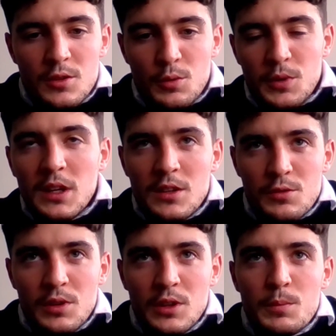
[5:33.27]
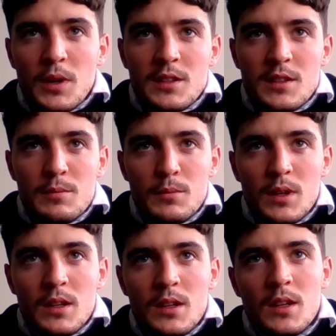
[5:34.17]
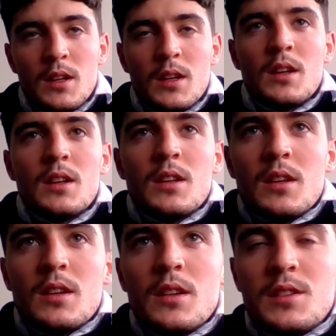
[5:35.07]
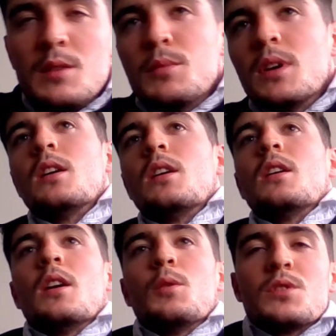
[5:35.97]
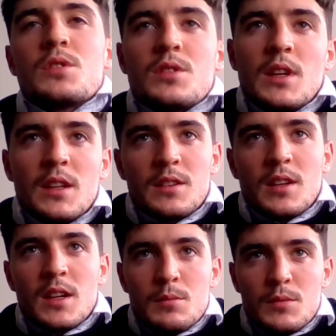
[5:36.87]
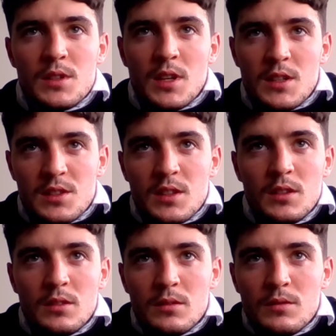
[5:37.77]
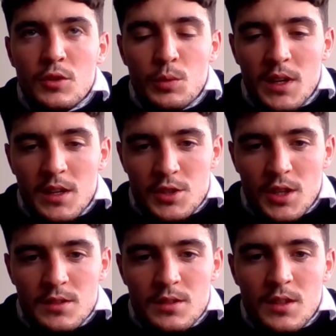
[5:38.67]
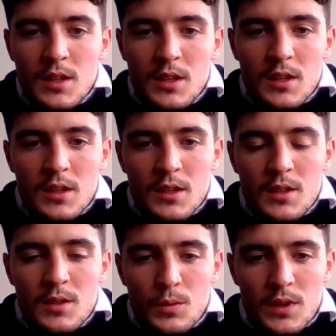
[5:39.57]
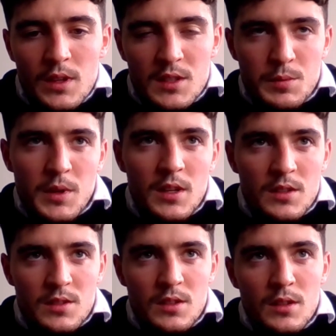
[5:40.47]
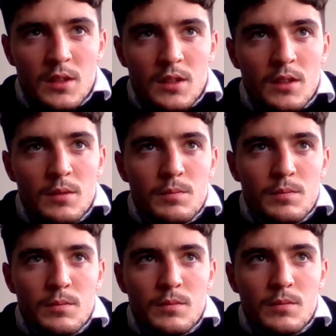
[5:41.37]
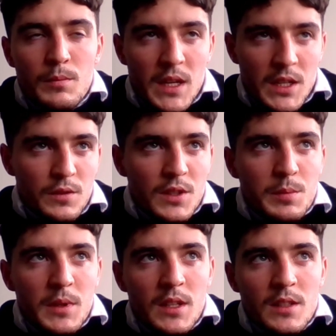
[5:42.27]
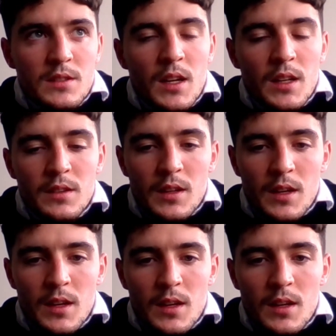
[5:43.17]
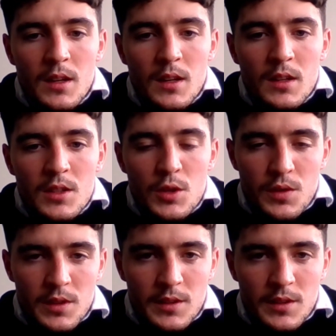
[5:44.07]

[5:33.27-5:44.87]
Playing against a really good Bucky team, but the team that I was in at the time, you kind of still knew we had a chance with the experience and the mix of experience and youth at the